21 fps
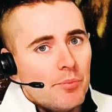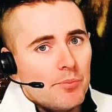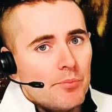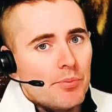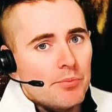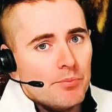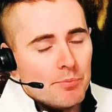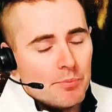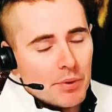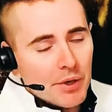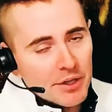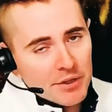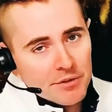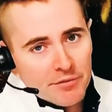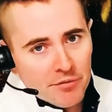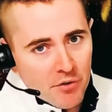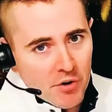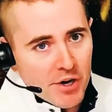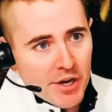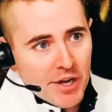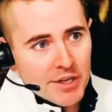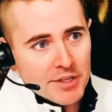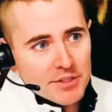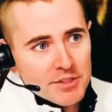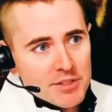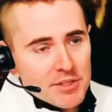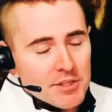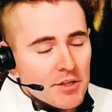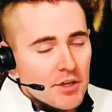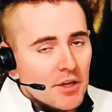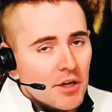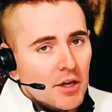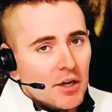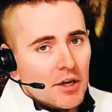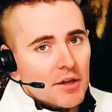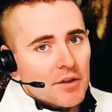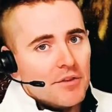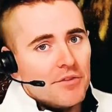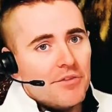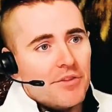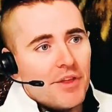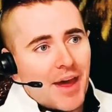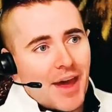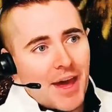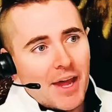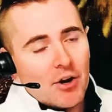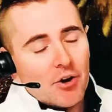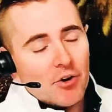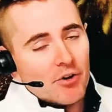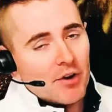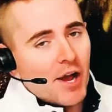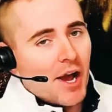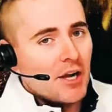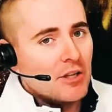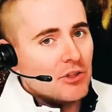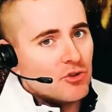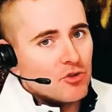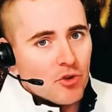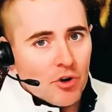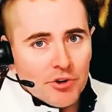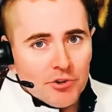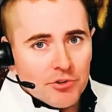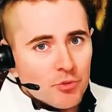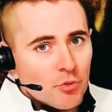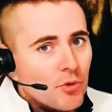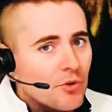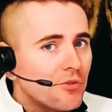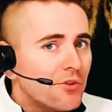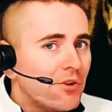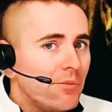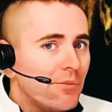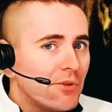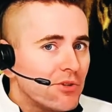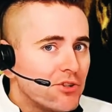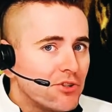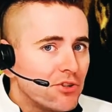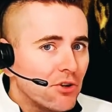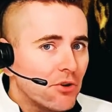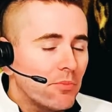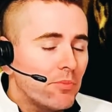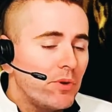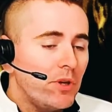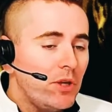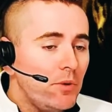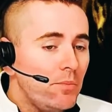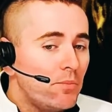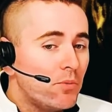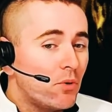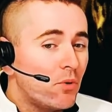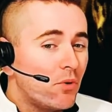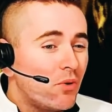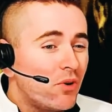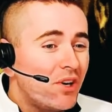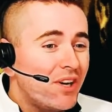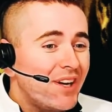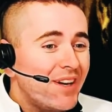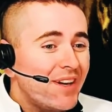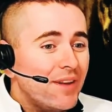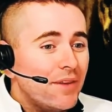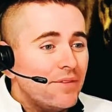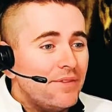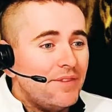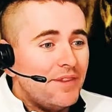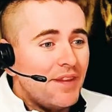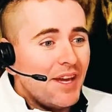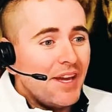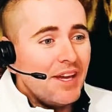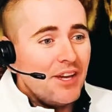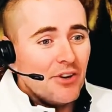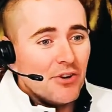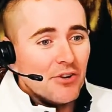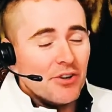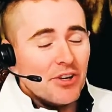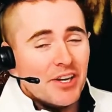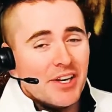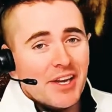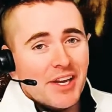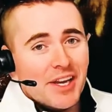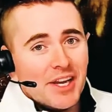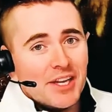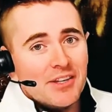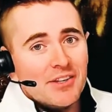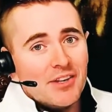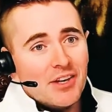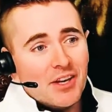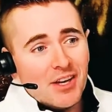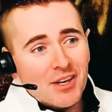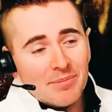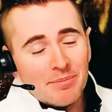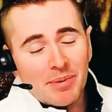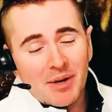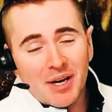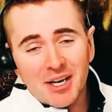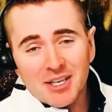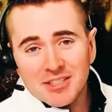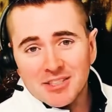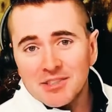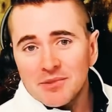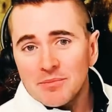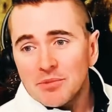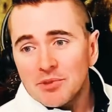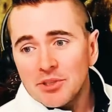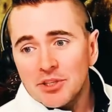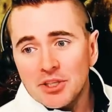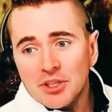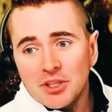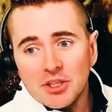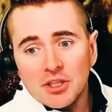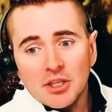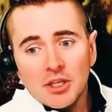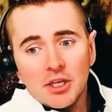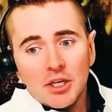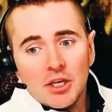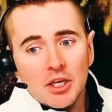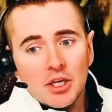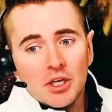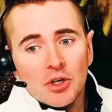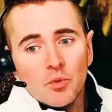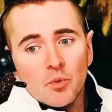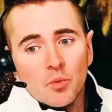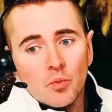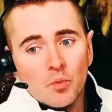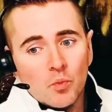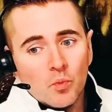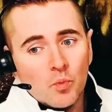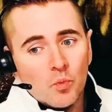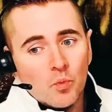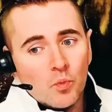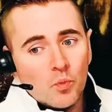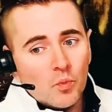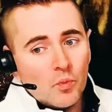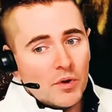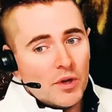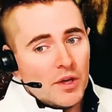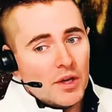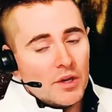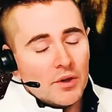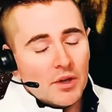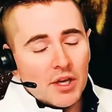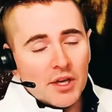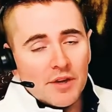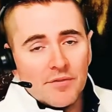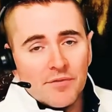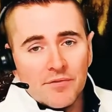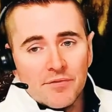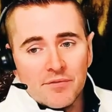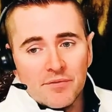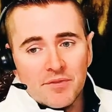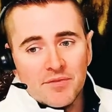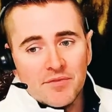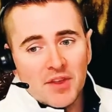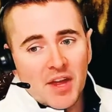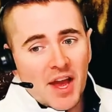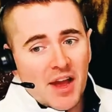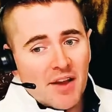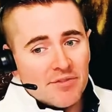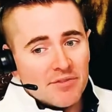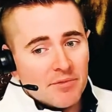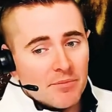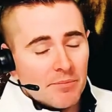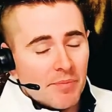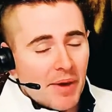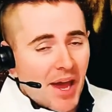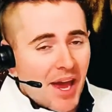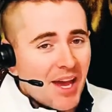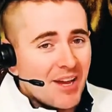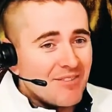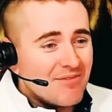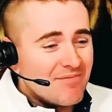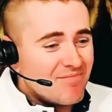picked friends that are not trustworthy, mature people, they are going to end up possibly, if they have some bad